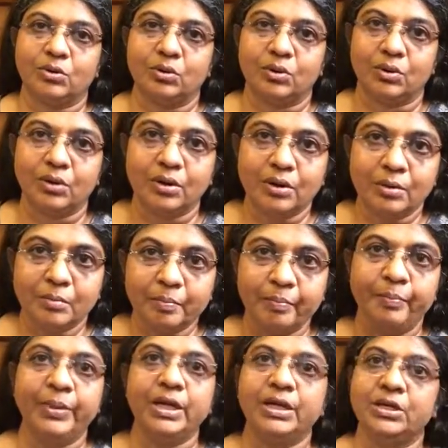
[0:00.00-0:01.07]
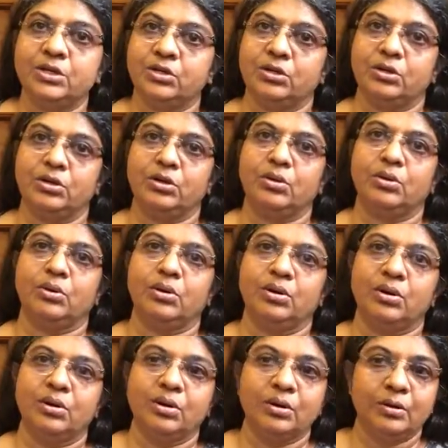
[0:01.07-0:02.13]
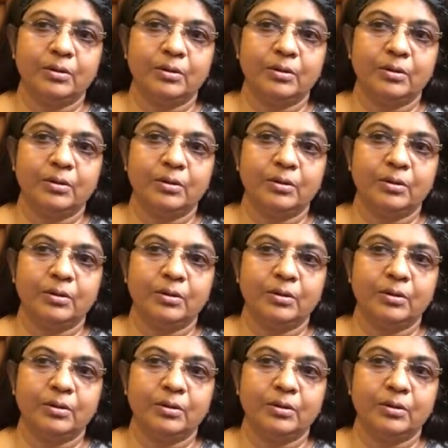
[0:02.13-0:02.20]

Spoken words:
or beaten or